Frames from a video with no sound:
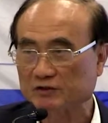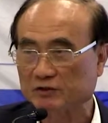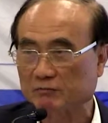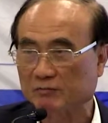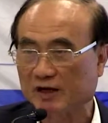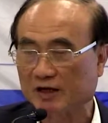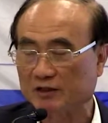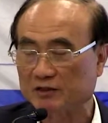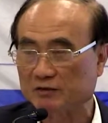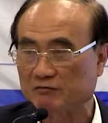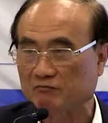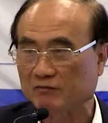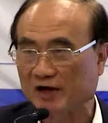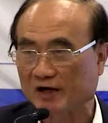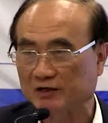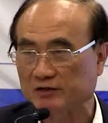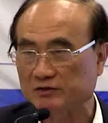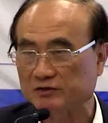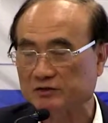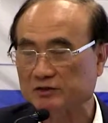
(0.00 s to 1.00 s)
by the
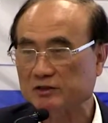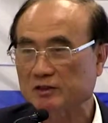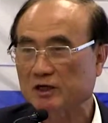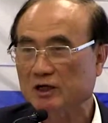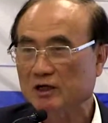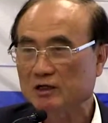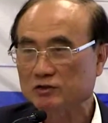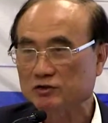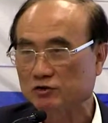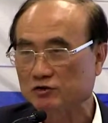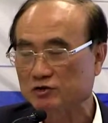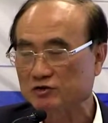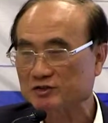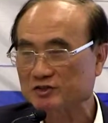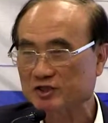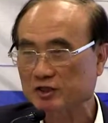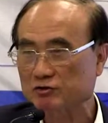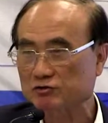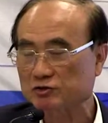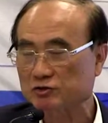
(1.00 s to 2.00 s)
virus, so the
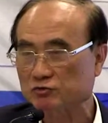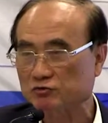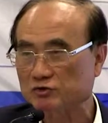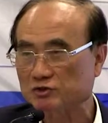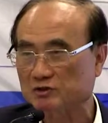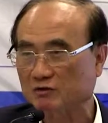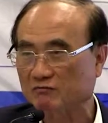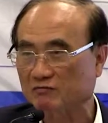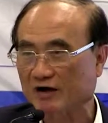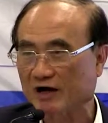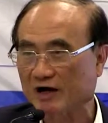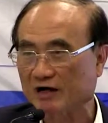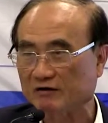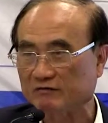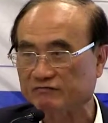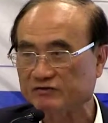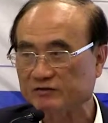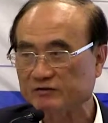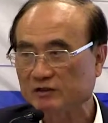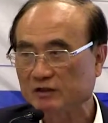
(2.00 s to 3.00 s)
cells will
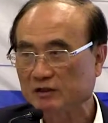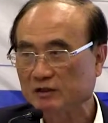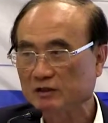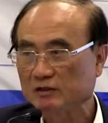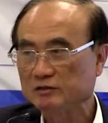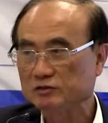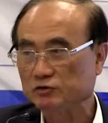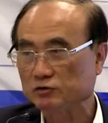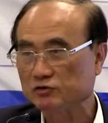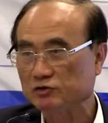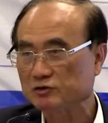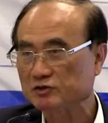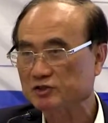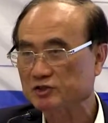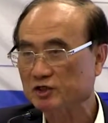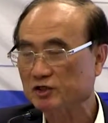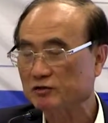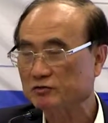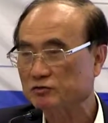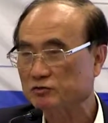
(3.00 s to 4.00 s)
survive. So the
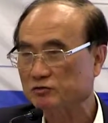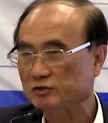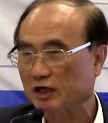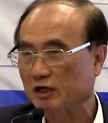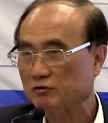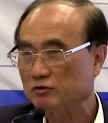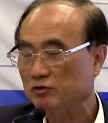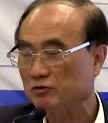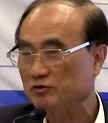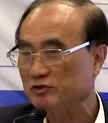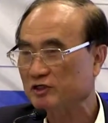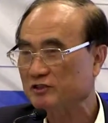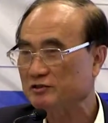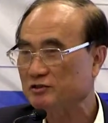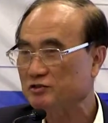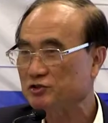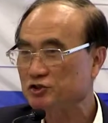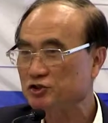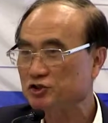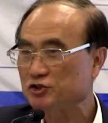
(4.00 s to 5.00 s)
cells will now contain the
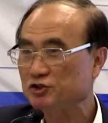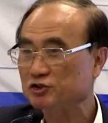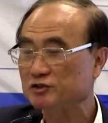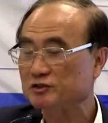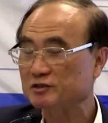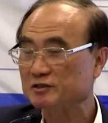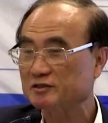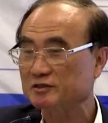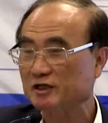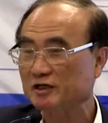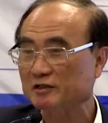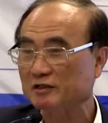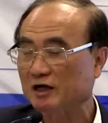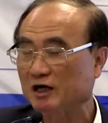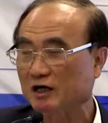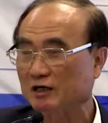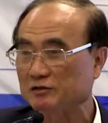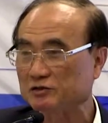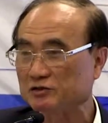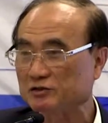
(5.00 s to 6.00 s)
genes that
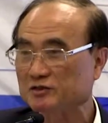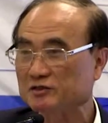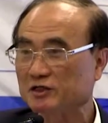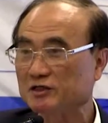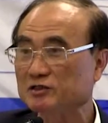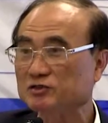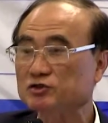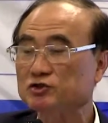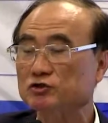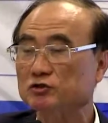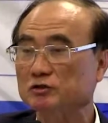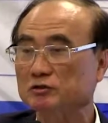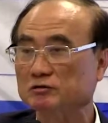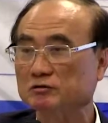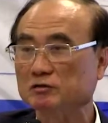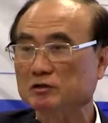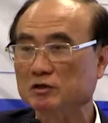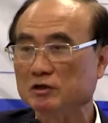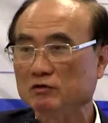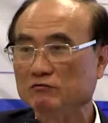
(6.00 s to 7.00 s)
are essential
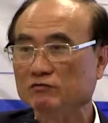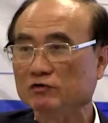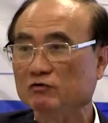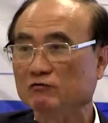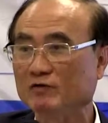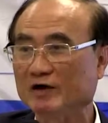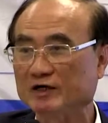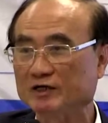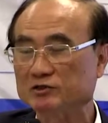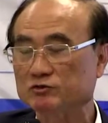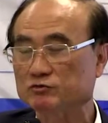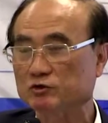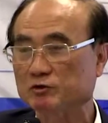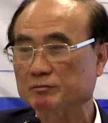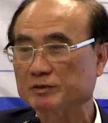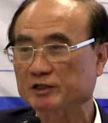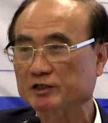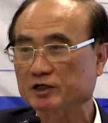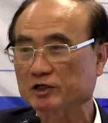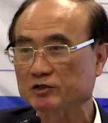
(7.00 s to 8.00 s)
for virus
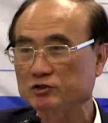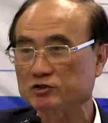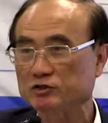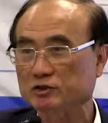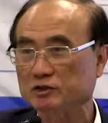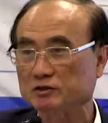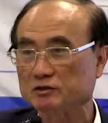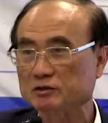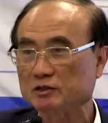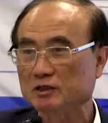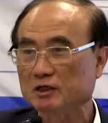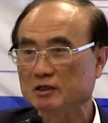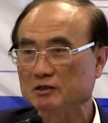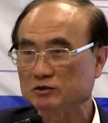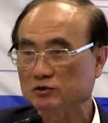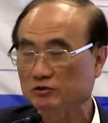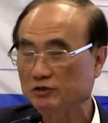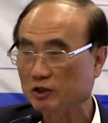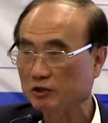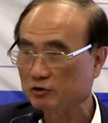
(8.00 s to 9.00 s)
replications.
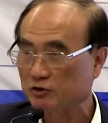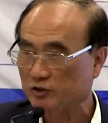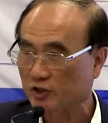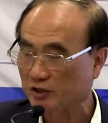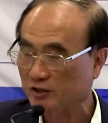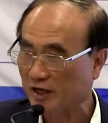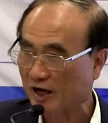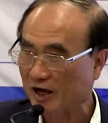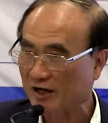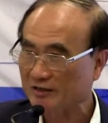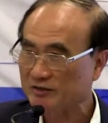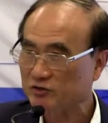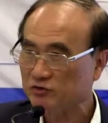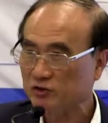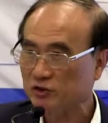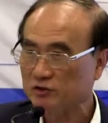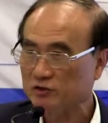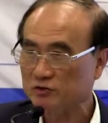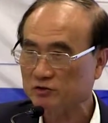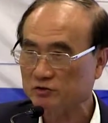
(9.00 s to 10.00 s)
So now you can
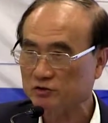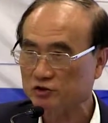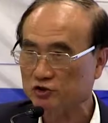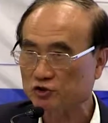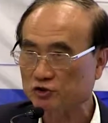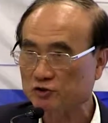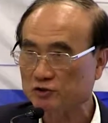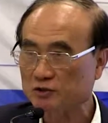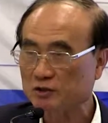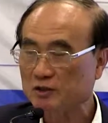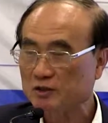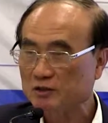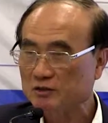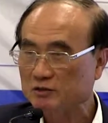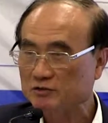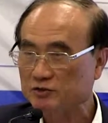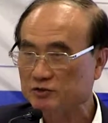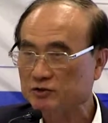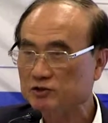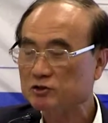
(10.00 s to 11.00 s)
isolate the genes,
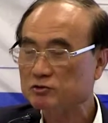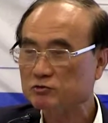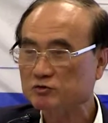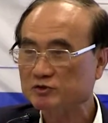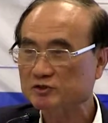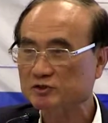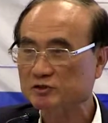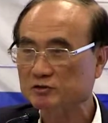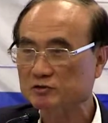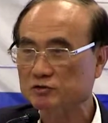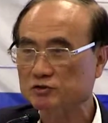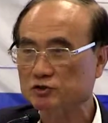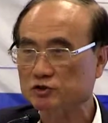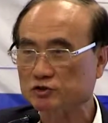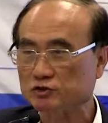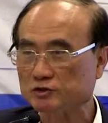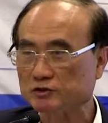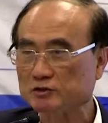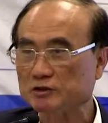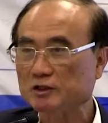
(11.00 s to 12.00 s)
sequence the
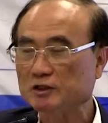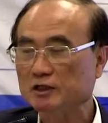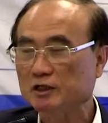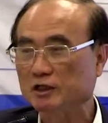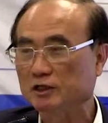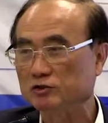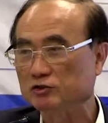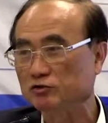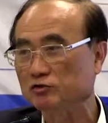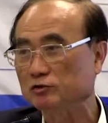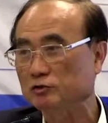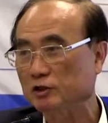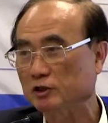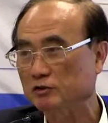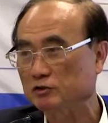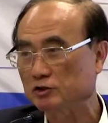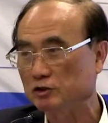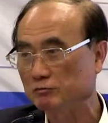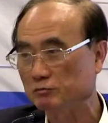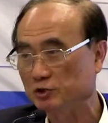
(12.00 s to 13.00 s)
genes, and you
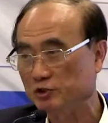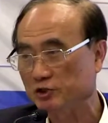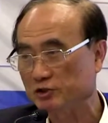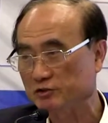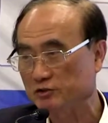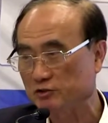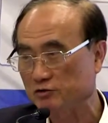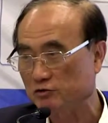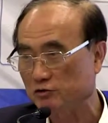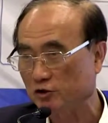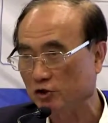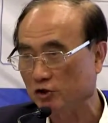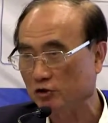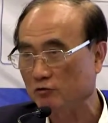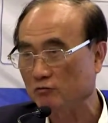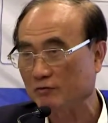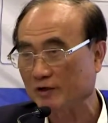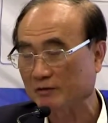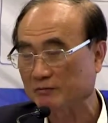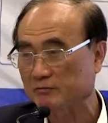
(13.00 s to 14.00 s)
can immediately know
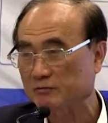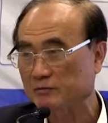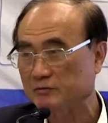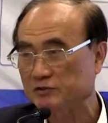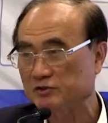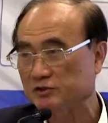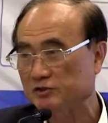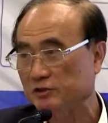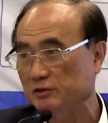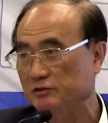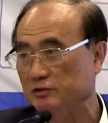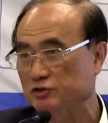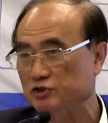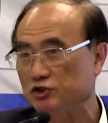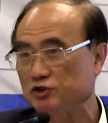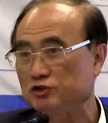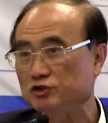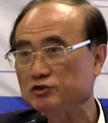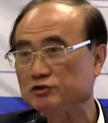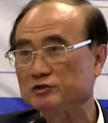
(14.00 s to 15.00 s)
what
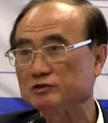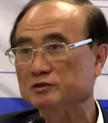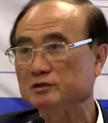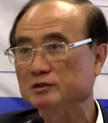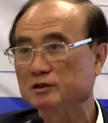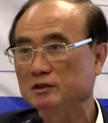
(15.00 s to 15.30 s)
genes